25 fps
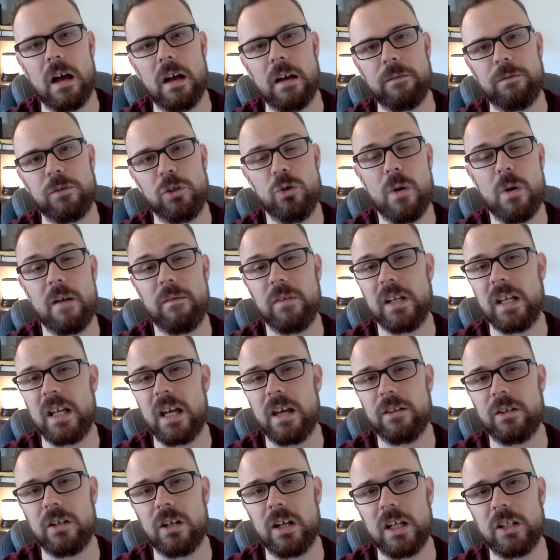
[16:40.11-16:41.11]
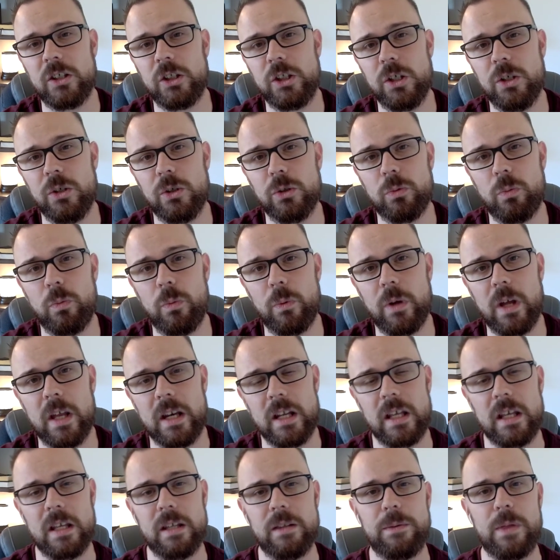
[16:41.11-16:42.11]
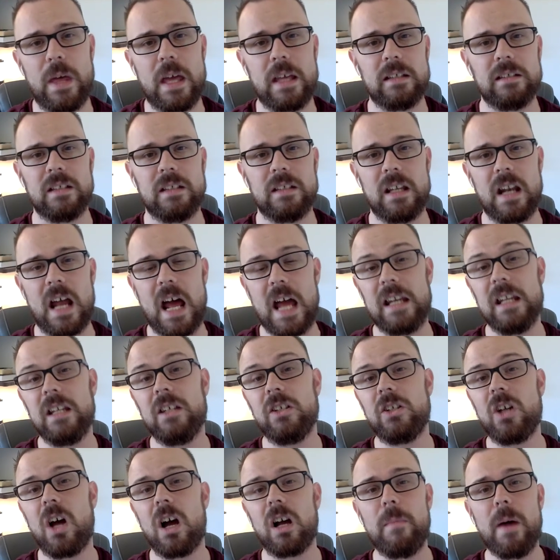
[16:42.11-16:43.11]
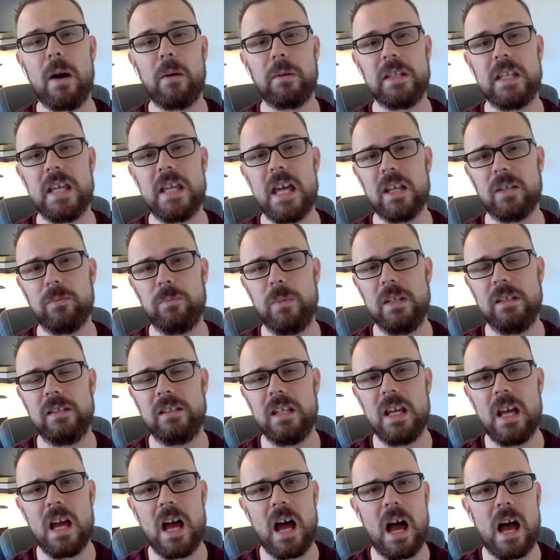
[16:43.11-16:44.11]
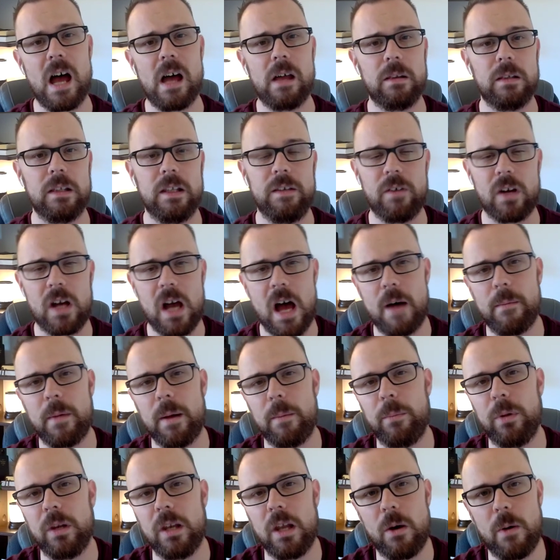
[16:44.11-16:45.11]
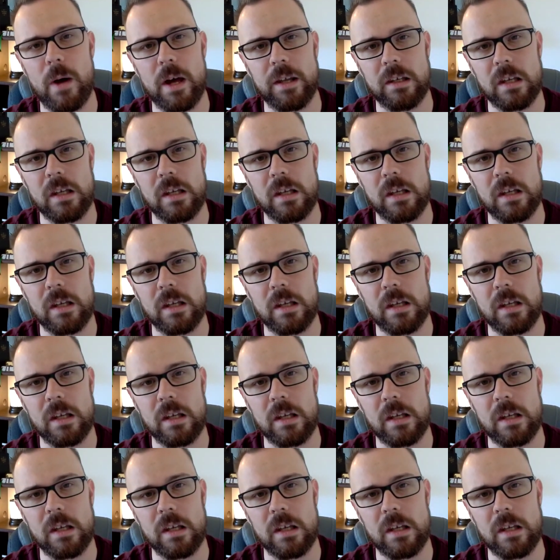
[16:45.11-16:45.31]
If you have any other issues, any things that I didn't talk about with the SBC, leave a comment below.